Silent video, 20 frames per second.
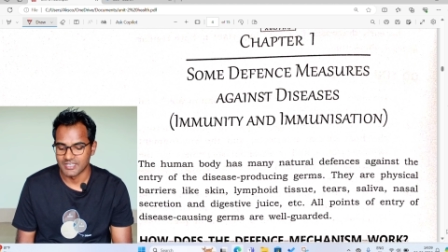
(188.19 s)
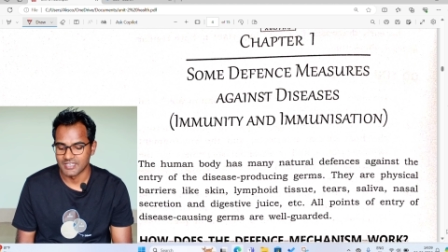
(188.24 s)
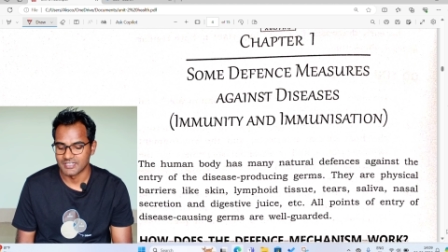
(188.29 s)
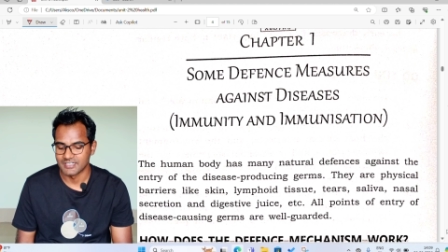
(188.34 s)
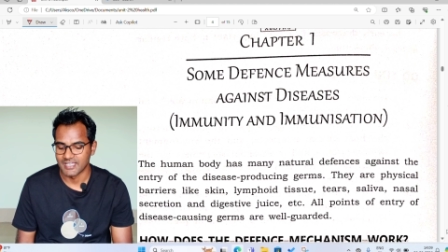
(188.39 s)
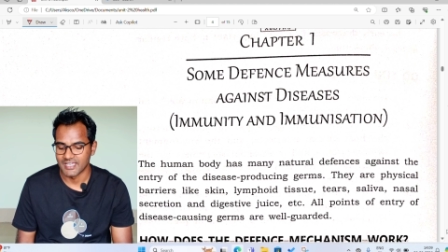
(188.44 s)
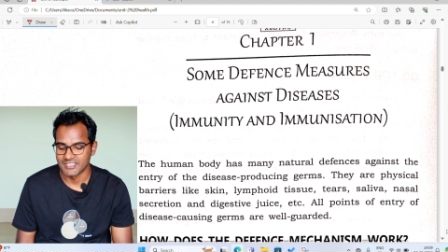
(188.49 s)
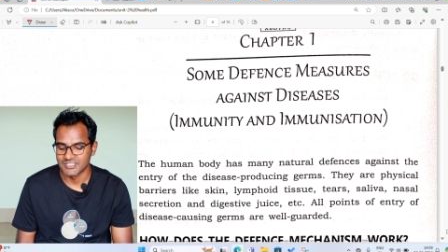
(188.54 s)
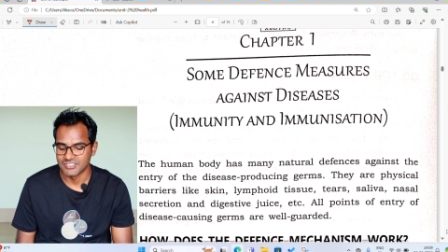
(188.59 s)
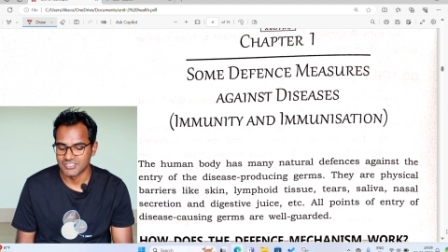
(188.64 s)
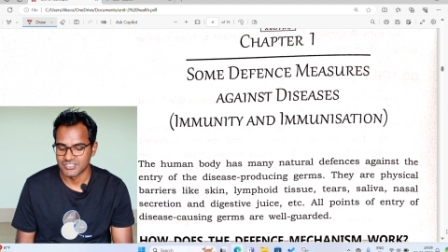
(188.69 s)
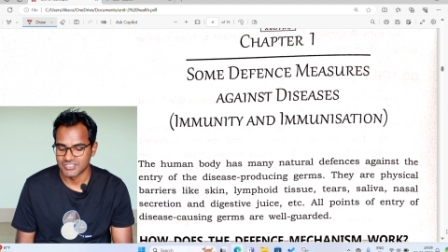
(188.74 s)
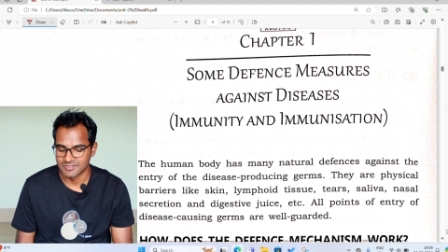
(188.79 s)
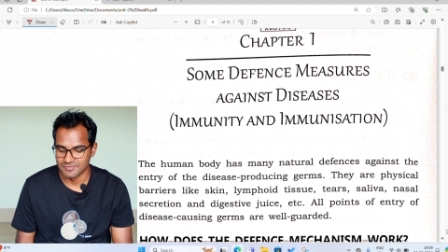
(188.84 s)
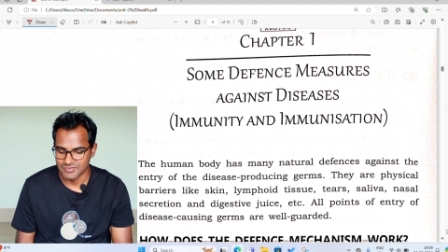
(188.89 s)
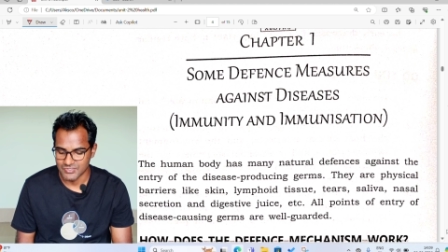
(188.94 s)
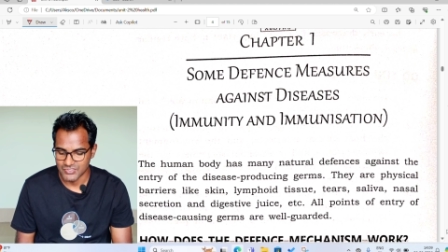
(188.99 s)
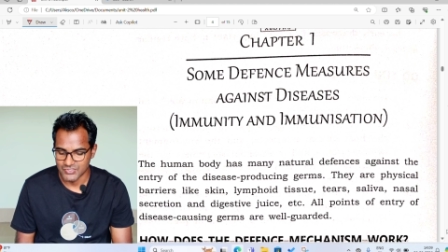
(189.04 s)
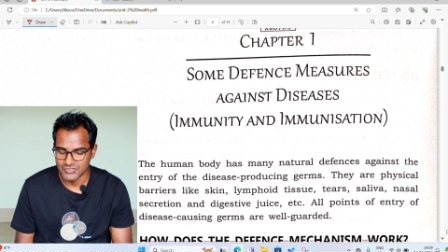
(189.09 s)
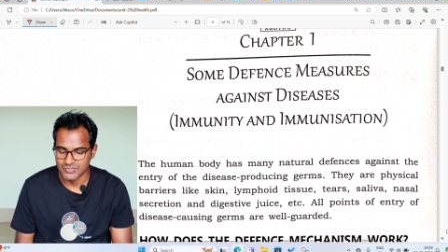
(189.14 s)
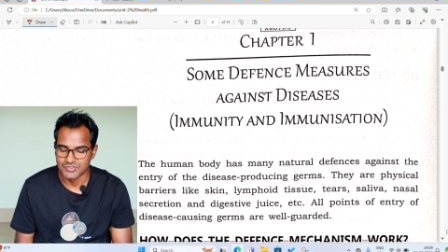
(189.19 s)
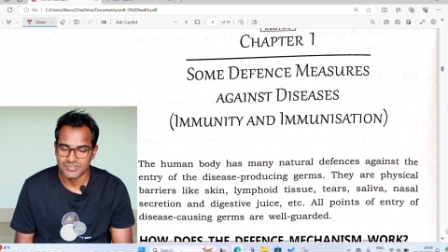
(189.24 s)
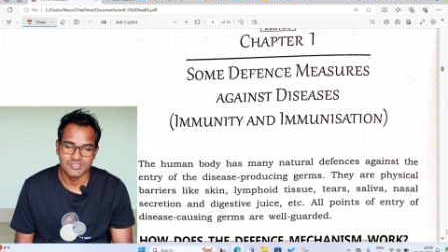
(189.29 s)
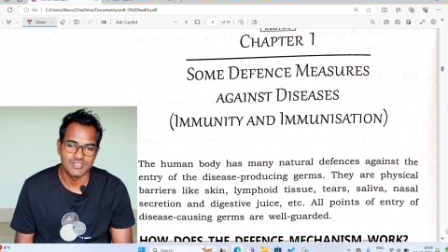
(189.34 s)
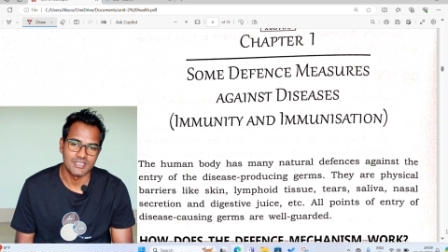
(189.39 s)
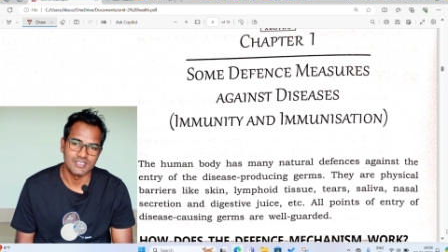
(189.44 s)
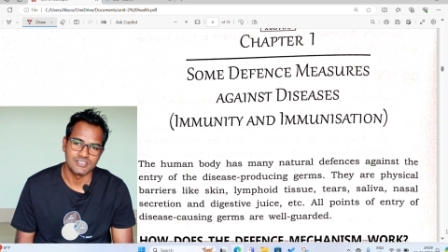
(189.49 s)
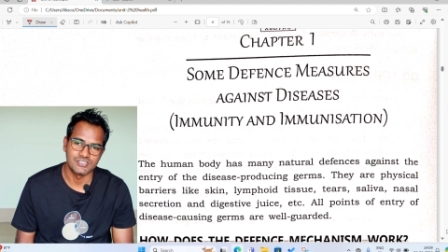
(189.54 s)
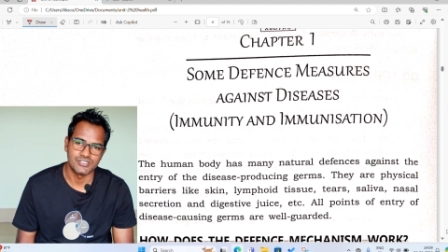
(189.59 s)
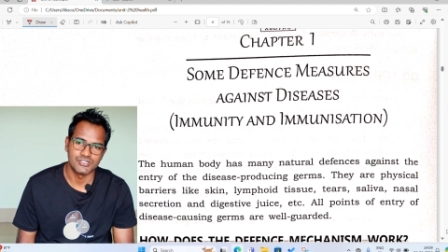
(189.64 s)
and digestive juice,
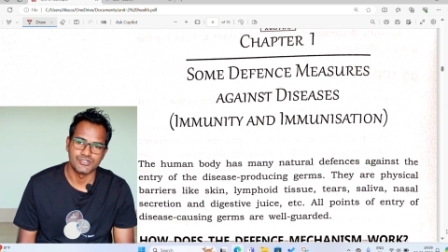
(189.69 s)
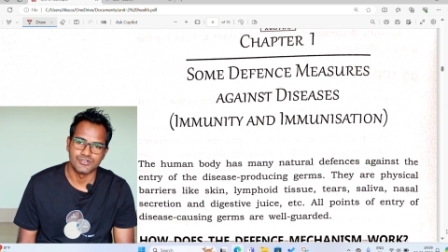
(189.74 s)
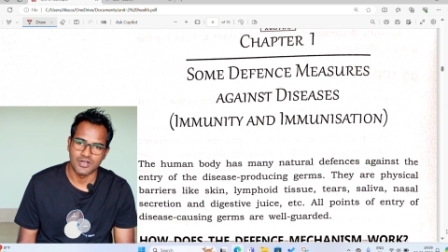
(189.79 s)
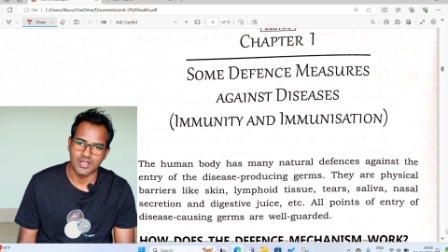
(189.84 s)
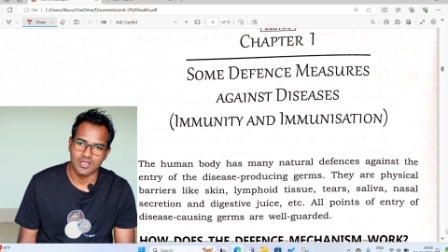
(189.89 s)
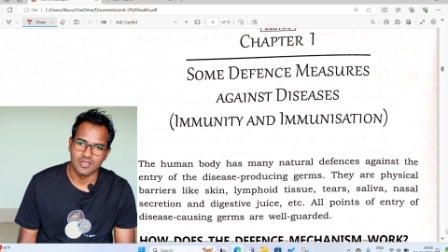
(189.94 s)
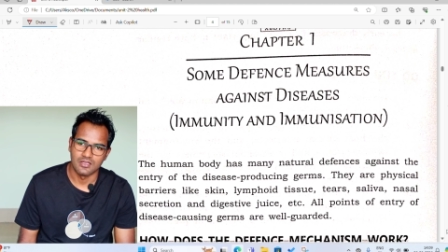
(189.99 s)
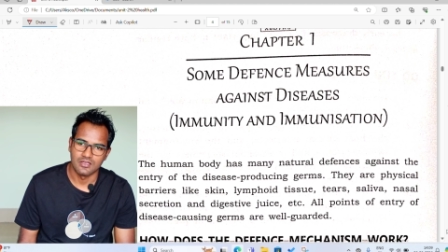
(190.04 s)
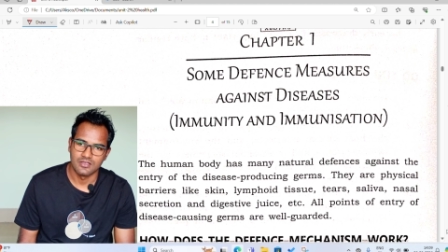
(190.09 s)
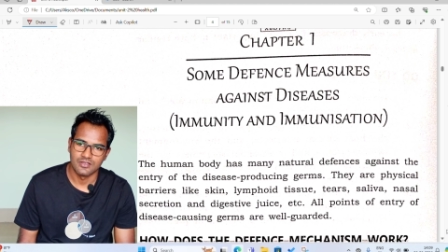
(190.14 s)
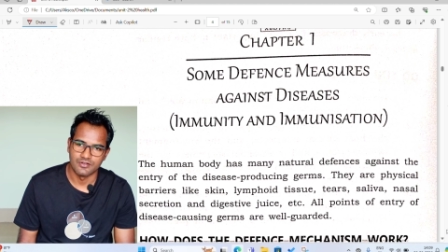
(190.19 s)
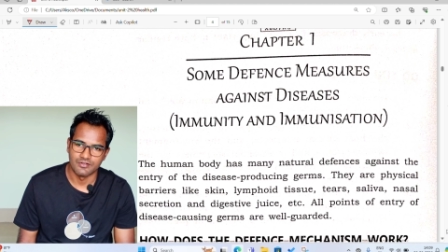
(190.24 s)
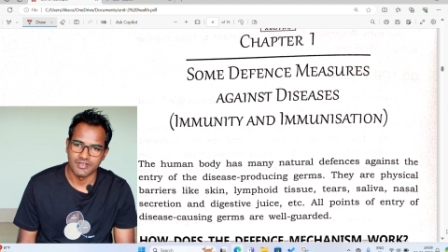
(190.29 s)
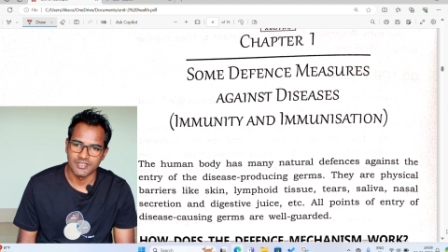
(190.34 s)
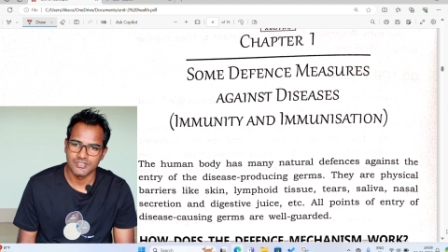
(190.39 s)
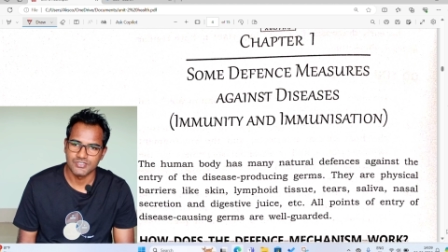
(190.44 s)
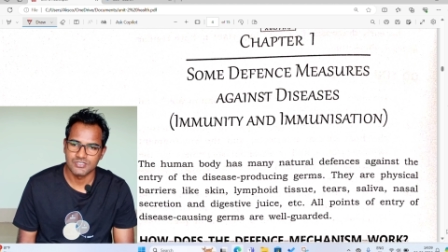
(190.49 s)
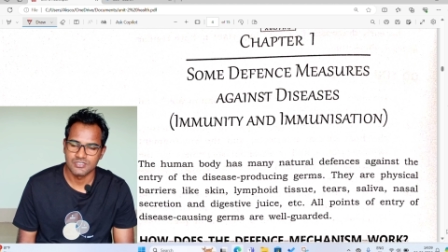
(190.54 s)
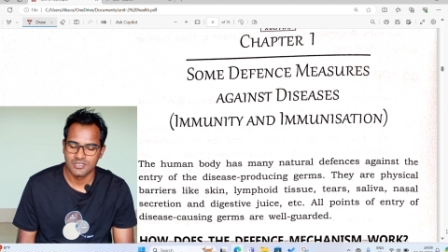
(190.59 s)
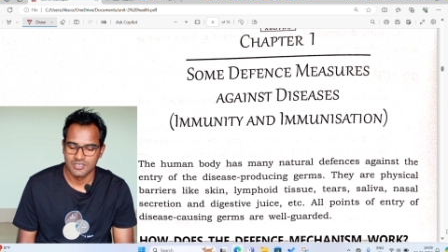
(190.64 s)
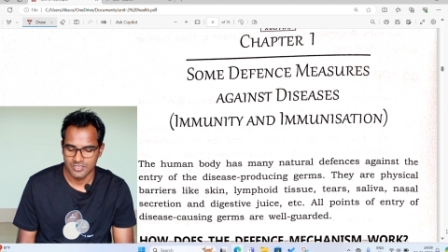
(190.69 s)
etc. All right.